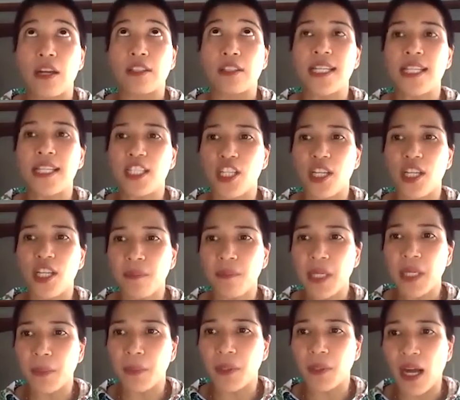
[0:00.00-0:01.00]
teaching
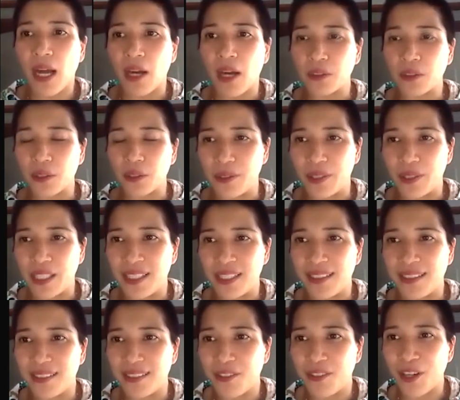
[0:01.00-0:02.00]
people how to
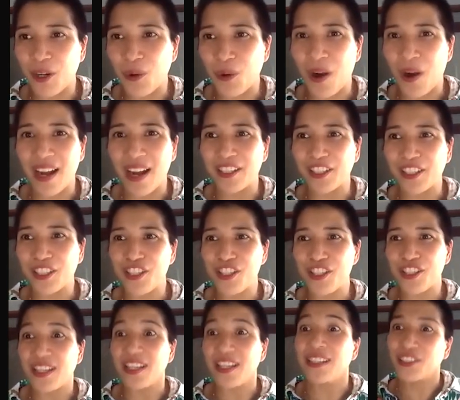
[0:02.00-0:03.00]
read
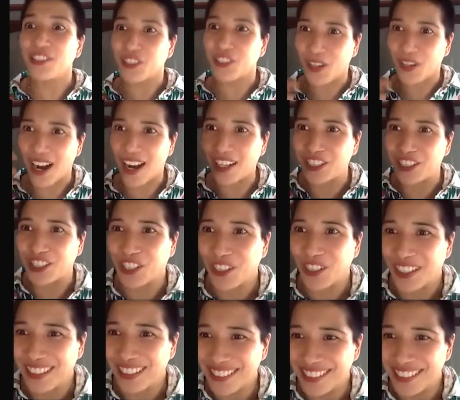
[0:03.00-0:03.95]
requires interaction.